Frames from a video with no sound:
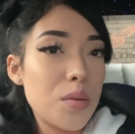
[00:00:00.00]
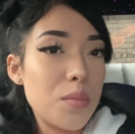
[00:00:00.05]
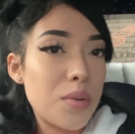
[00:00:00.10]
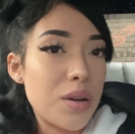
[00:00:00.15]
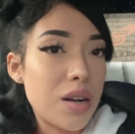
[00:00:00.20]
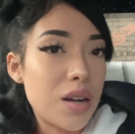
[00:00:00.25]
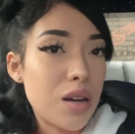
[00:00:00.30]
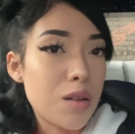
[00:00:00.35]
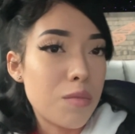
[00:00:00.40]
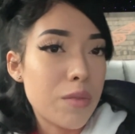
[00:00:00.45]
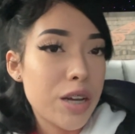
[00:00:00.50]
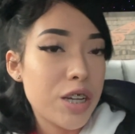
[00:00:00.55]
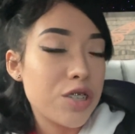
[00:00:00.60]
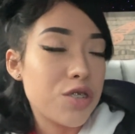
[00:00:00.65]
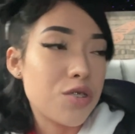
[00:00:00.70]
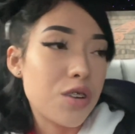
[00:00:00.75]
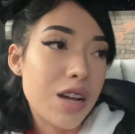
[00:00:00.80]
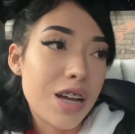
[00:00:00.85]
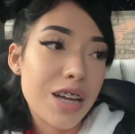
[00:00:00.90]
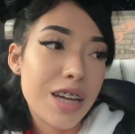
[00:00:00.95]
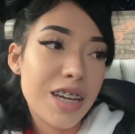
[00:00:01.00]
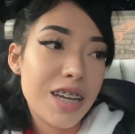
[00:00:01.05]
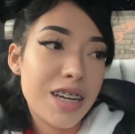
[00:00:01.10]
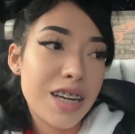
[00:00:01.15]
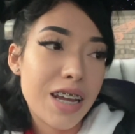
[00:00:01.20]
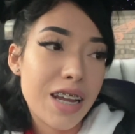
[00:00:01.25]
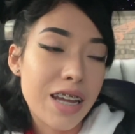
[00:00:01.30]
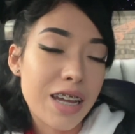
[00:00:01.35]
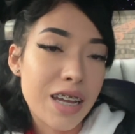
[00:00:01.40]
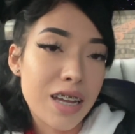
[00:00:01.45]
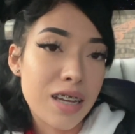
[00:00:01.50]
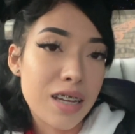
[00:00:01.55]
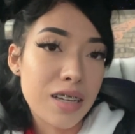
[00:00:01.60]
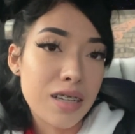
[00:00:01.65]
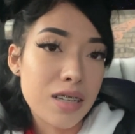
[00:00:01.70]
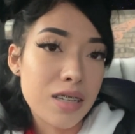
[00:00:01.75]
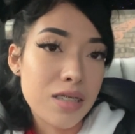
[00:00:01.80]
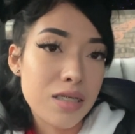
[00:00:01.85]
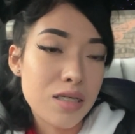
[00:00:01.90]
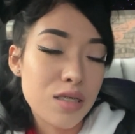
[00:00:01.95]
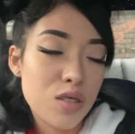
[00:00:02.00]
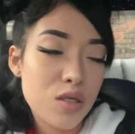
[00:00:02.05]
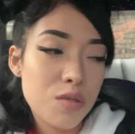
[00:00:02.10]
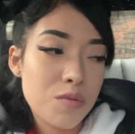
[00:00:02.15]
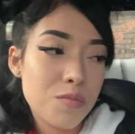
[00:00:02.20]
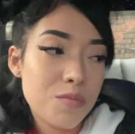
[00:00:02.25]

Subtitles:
but I tried, and